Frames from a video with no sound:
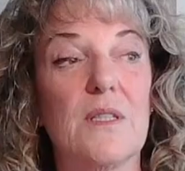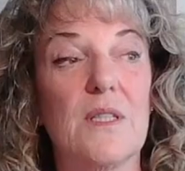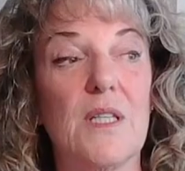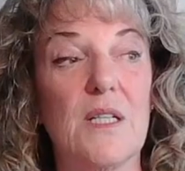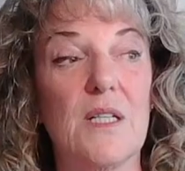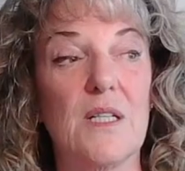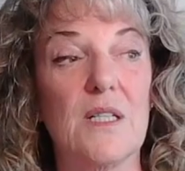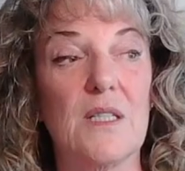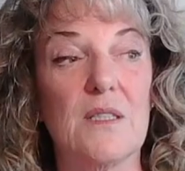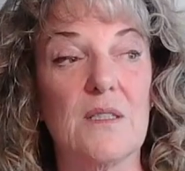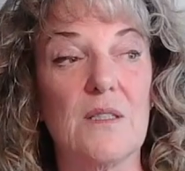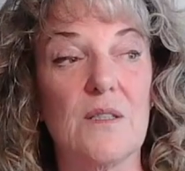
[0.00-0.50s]

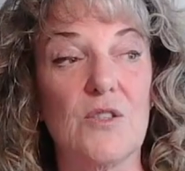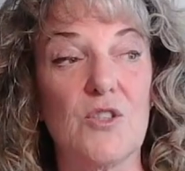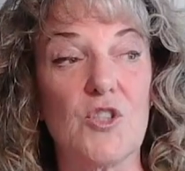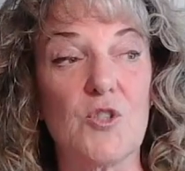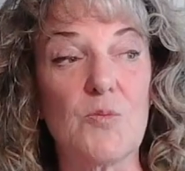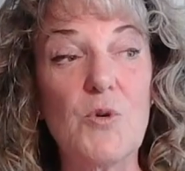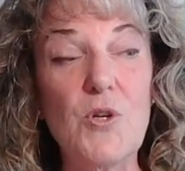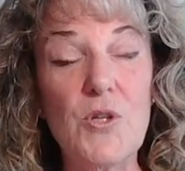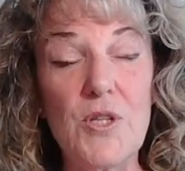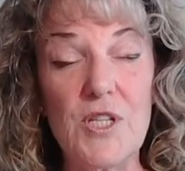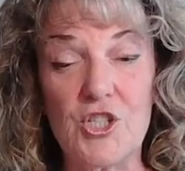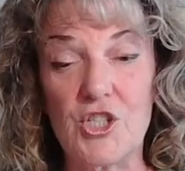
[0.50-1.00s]
the
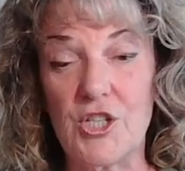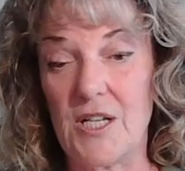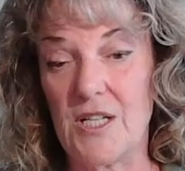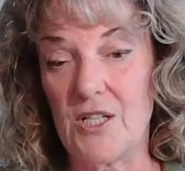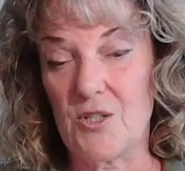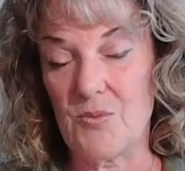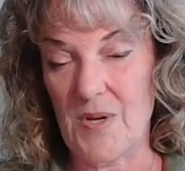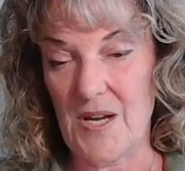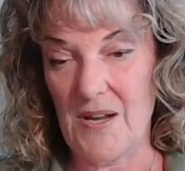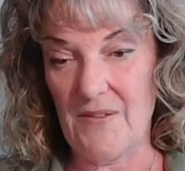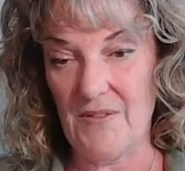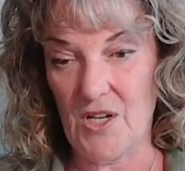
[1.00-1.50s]
smoothie
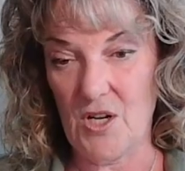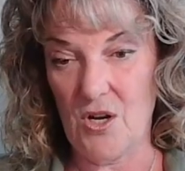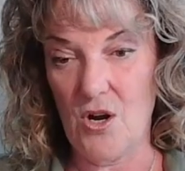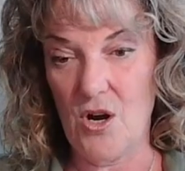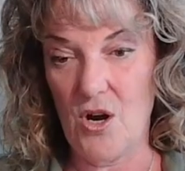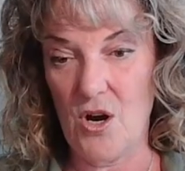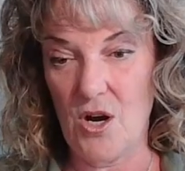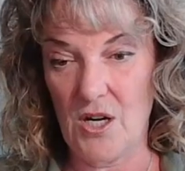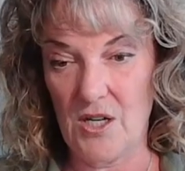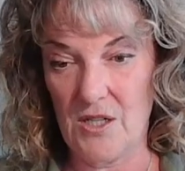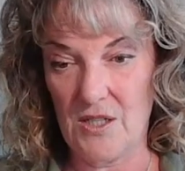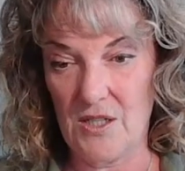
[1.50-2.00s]
chains were having
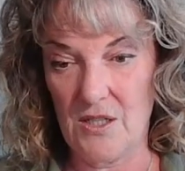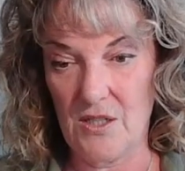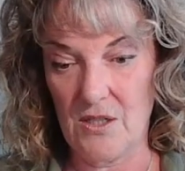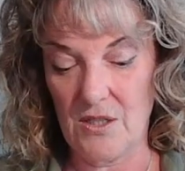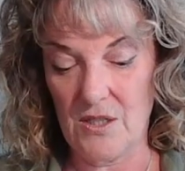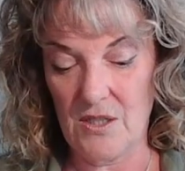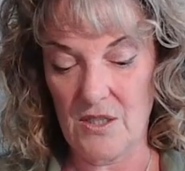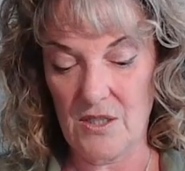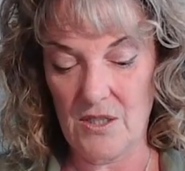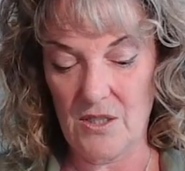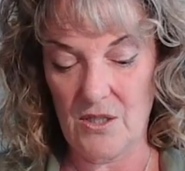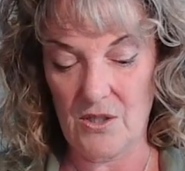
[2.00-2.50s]
the
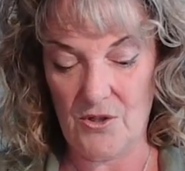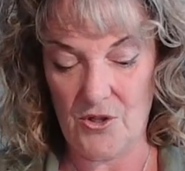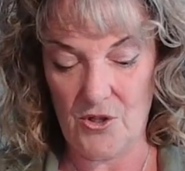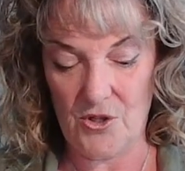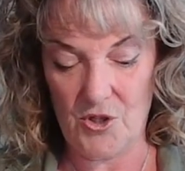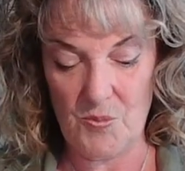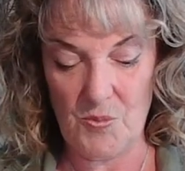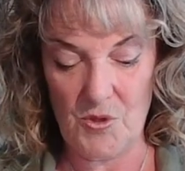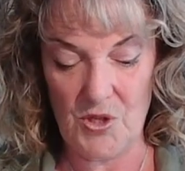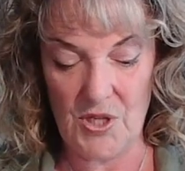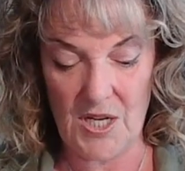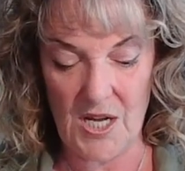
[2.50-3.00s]

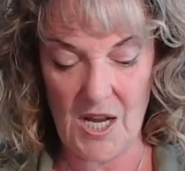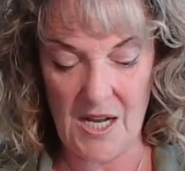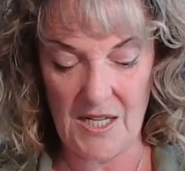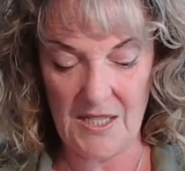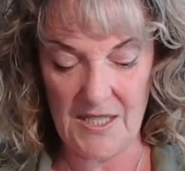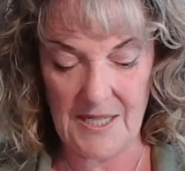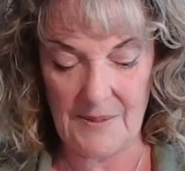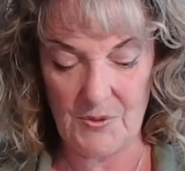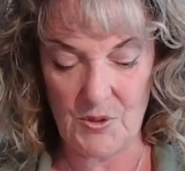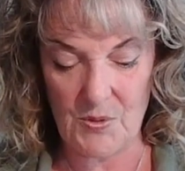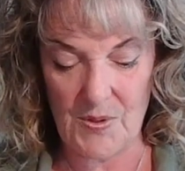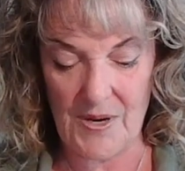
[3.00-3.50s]
smoothie
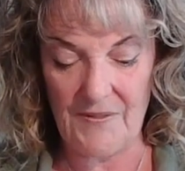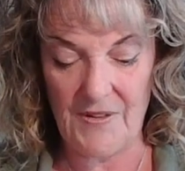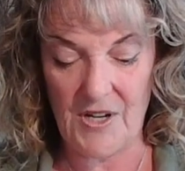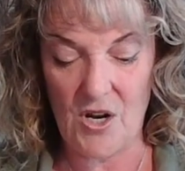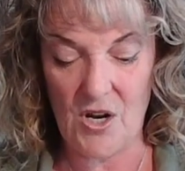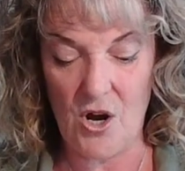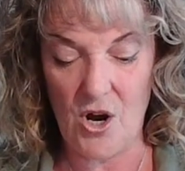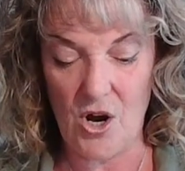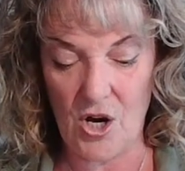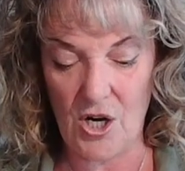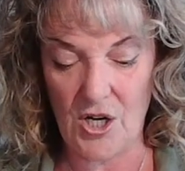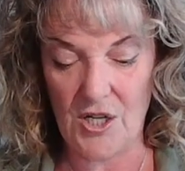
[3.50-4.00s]
concepts were having
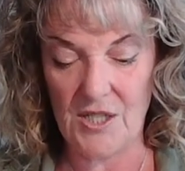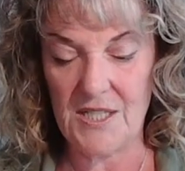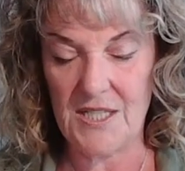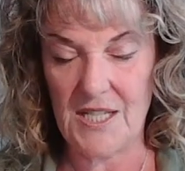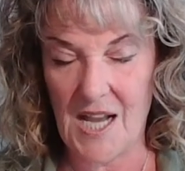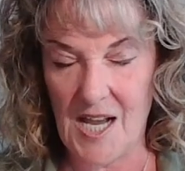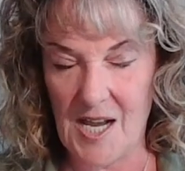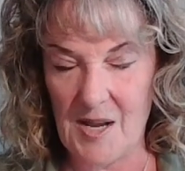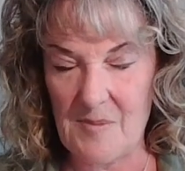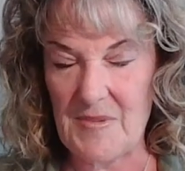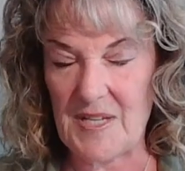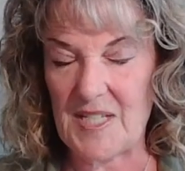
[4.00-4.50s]
a hard
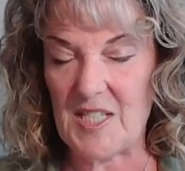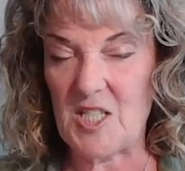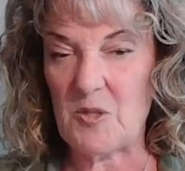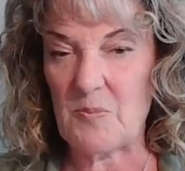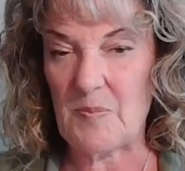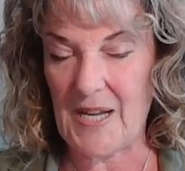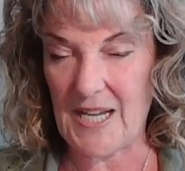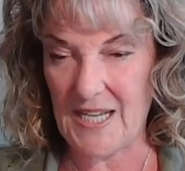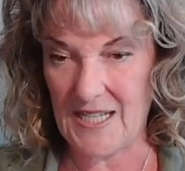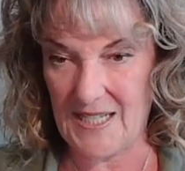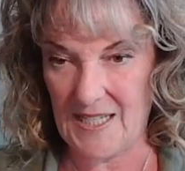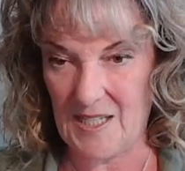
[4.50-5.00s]
time
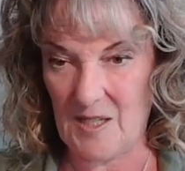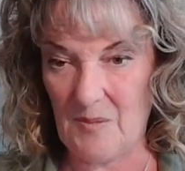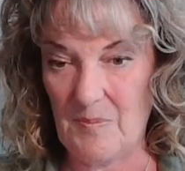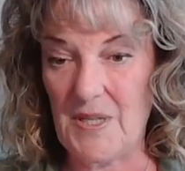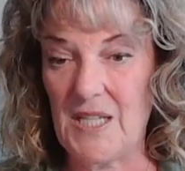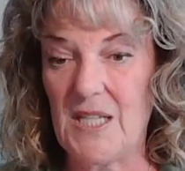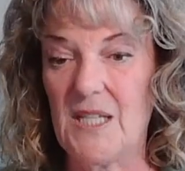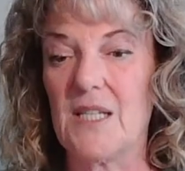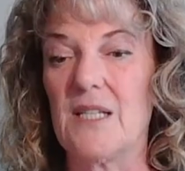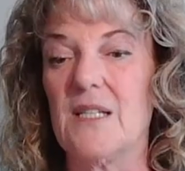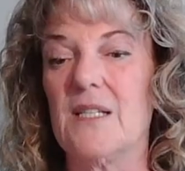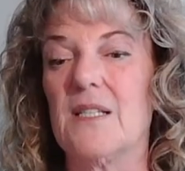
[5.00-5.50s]
expanding,
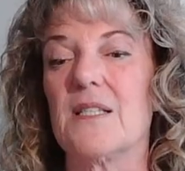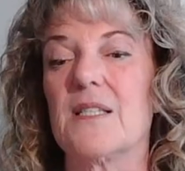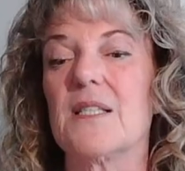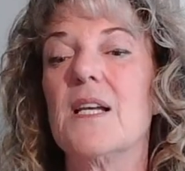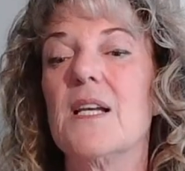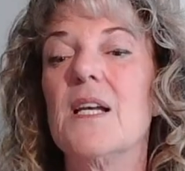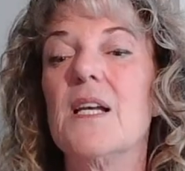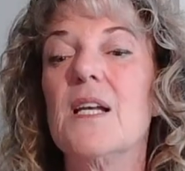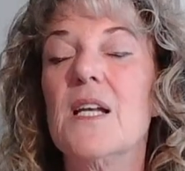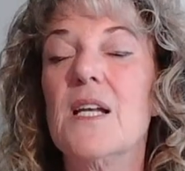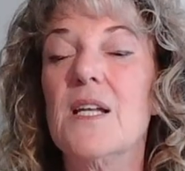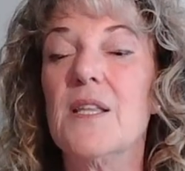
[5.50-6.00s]
because
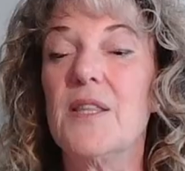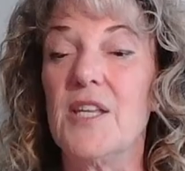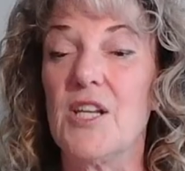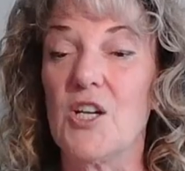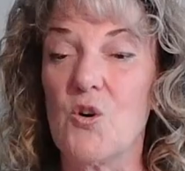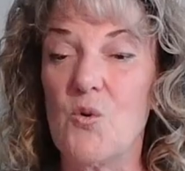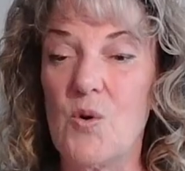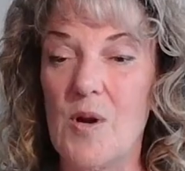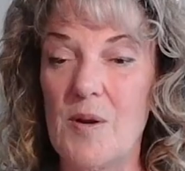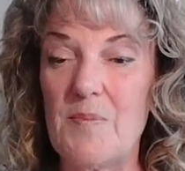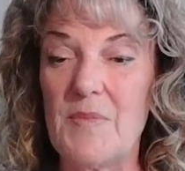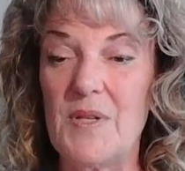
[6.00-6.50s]
the
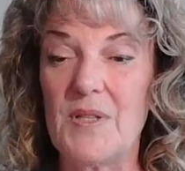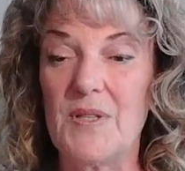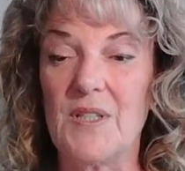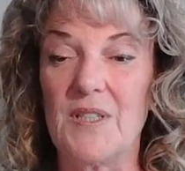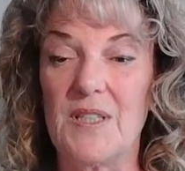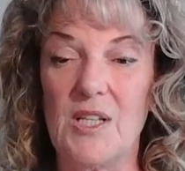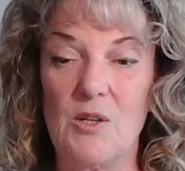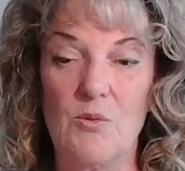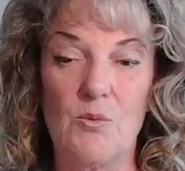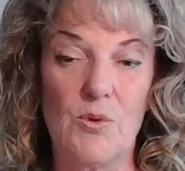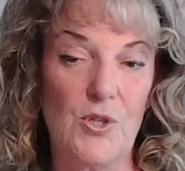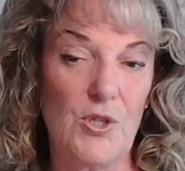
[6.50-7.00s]
equipment
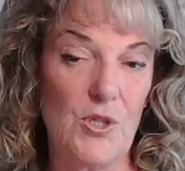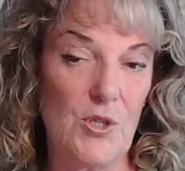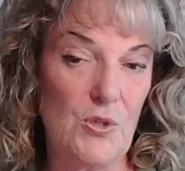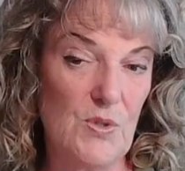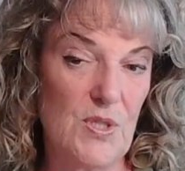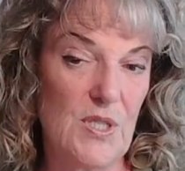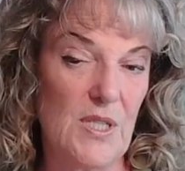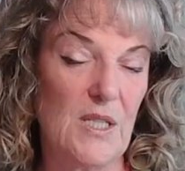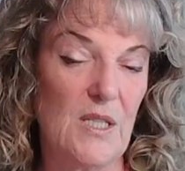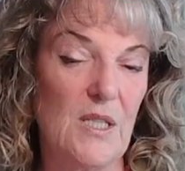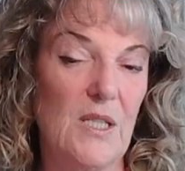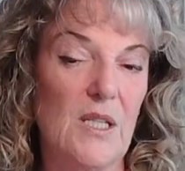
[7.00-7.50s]
that they were
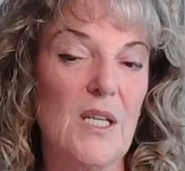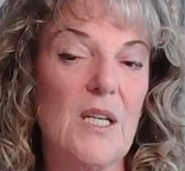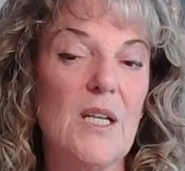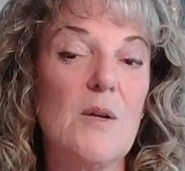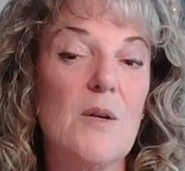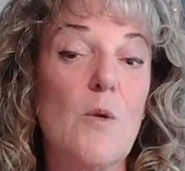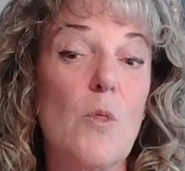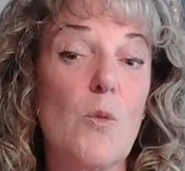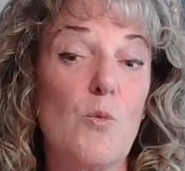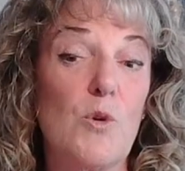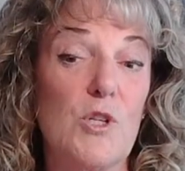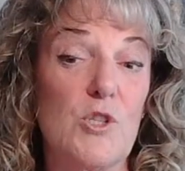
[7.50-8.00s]
using,
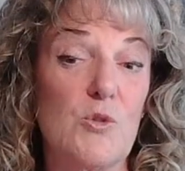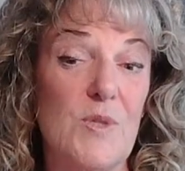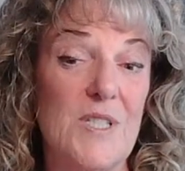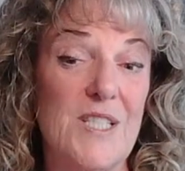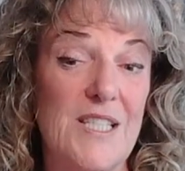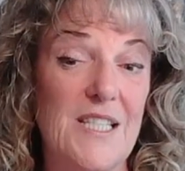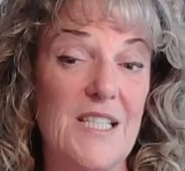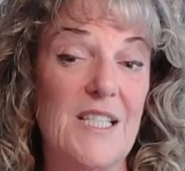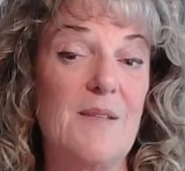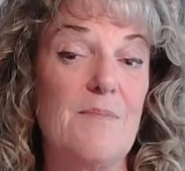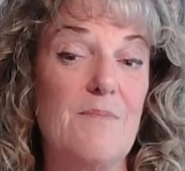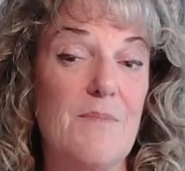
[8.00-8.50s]
which
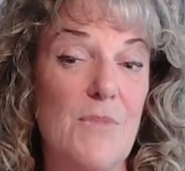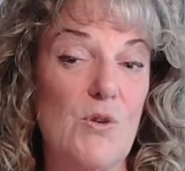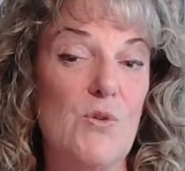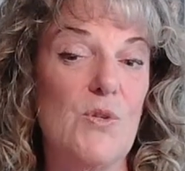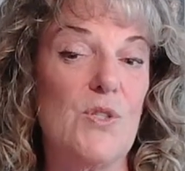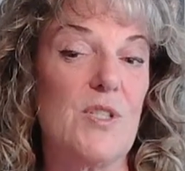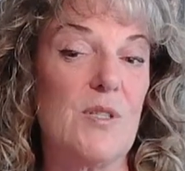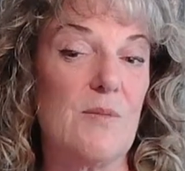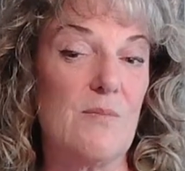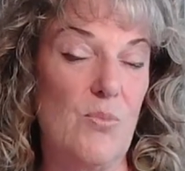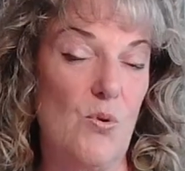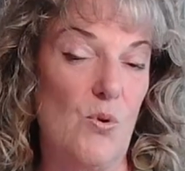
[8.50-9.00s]
was the
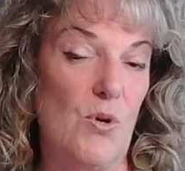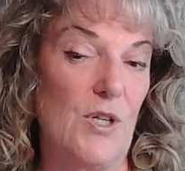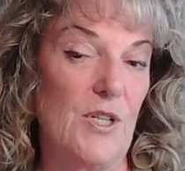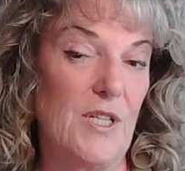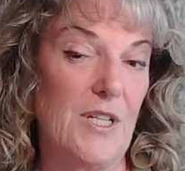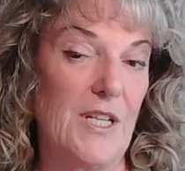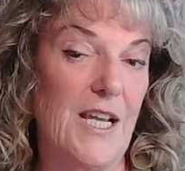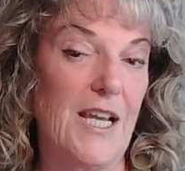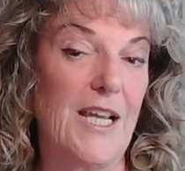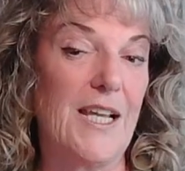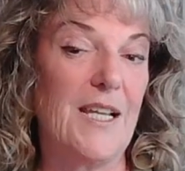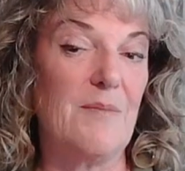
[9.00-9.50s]
most
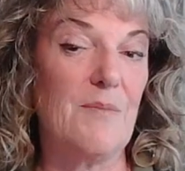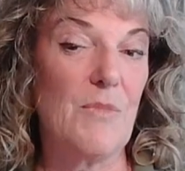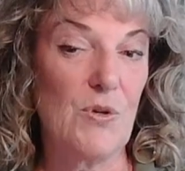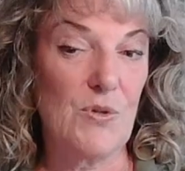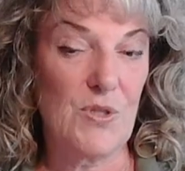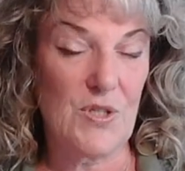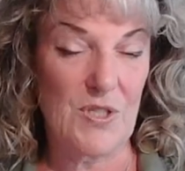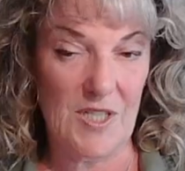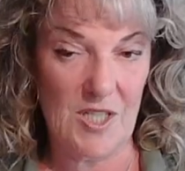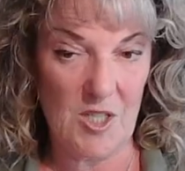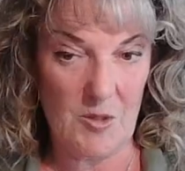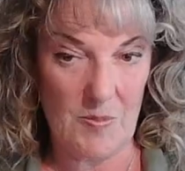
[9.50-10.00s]
important and
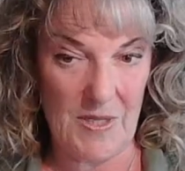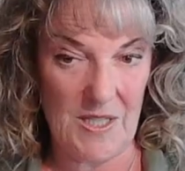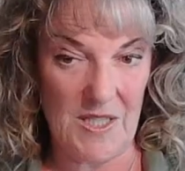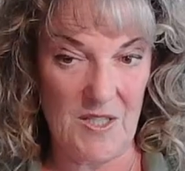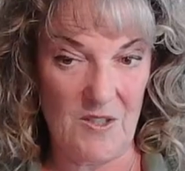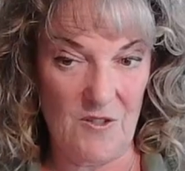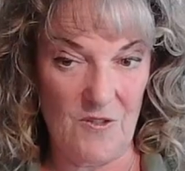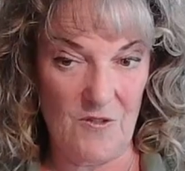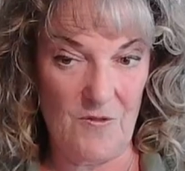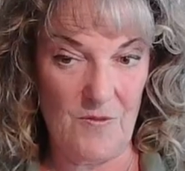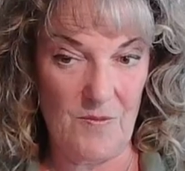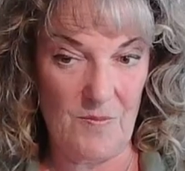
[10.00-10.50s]
most
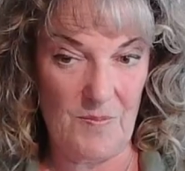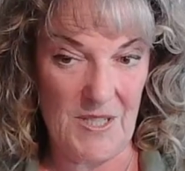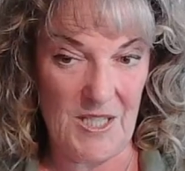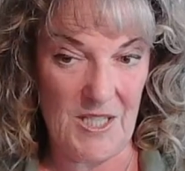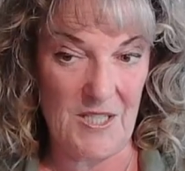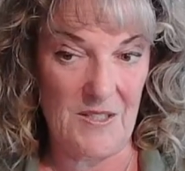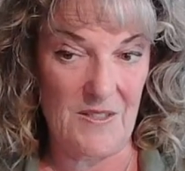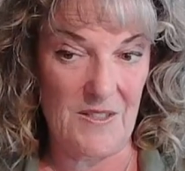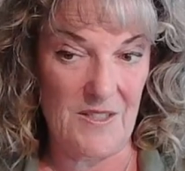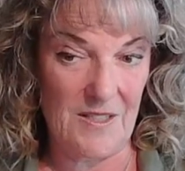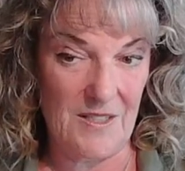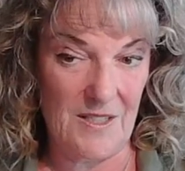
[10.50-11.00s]
expensive
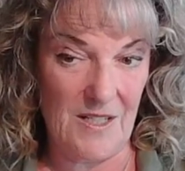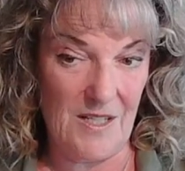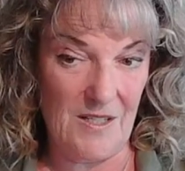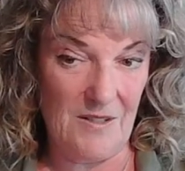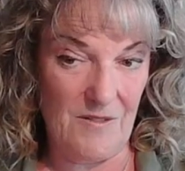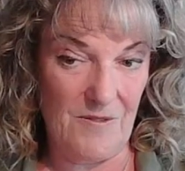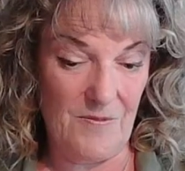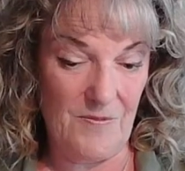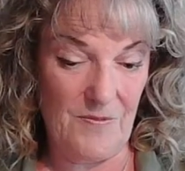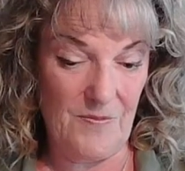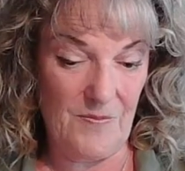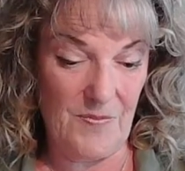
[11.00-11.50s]
piece
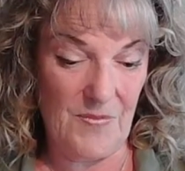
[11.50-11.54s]
of